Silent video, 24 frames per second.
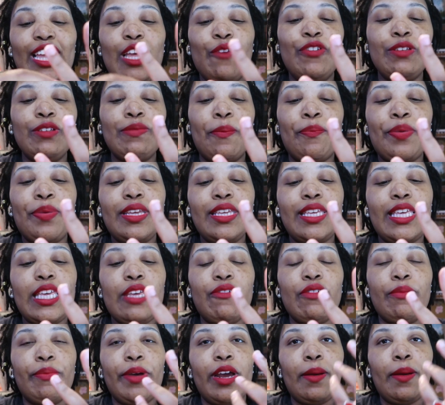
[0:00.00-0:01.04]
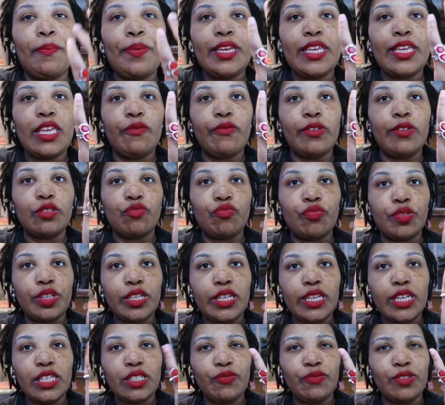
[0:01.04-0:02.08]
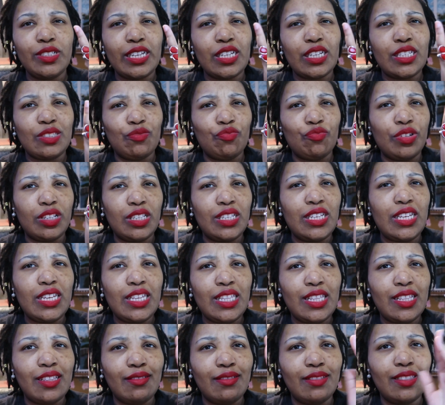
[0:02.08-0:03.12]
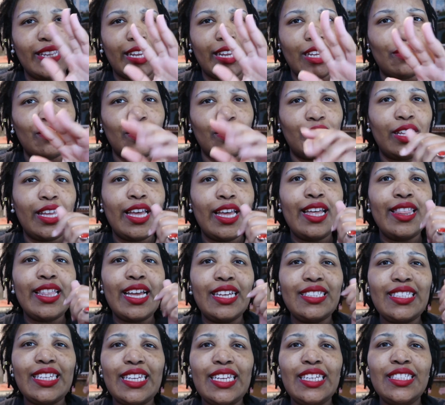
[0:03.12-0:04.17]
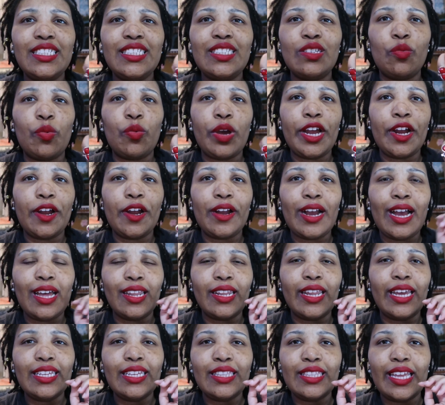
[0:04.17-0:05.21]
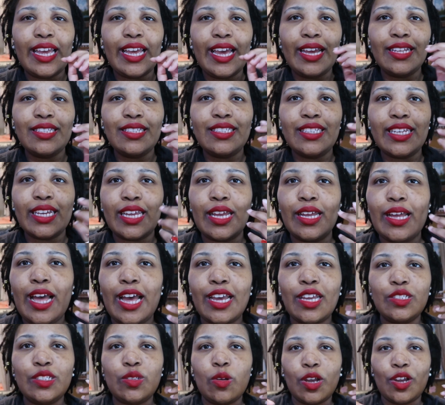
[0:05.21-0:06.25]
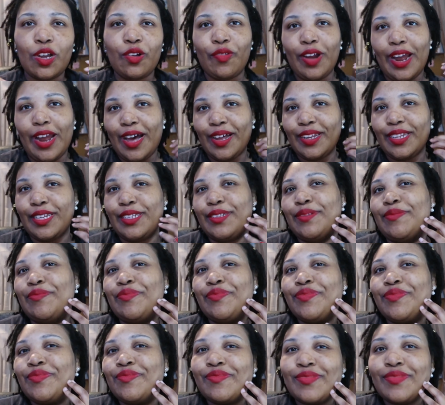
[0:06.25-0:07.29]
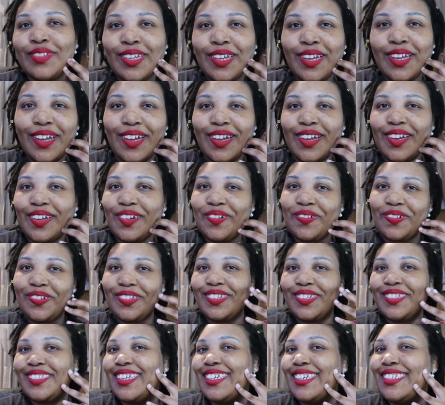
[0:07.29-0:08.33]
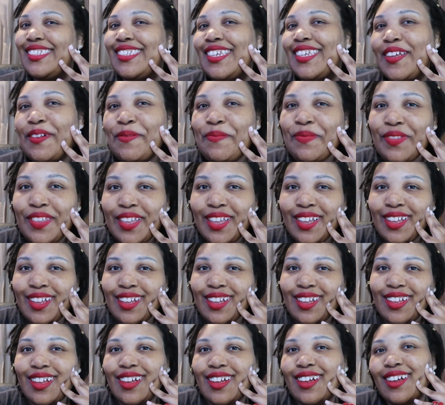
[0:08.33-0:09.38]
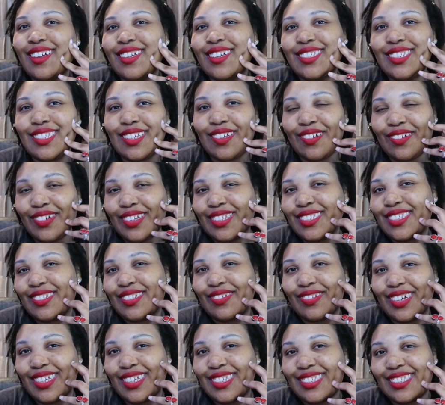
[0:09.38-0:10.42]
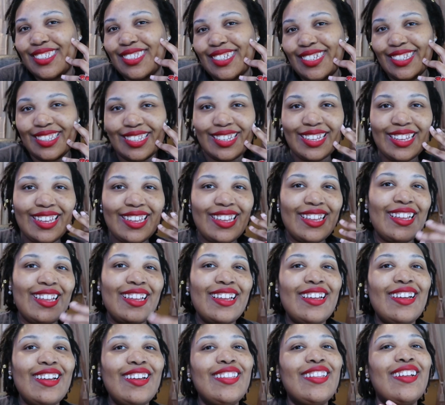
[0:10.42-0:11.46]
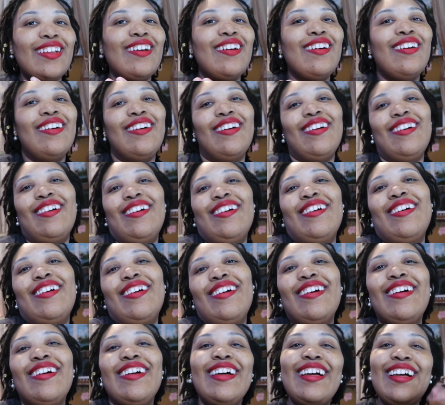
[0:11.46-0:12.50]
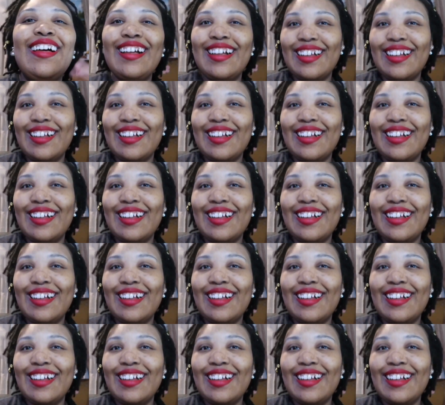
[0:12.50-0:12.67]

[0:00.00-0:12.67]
it fits my pinky even better. Pinky feels really, it feels like it's really, like, that's easy to wear. I like that. Like, I can talk around and, that's so interesting. And, that's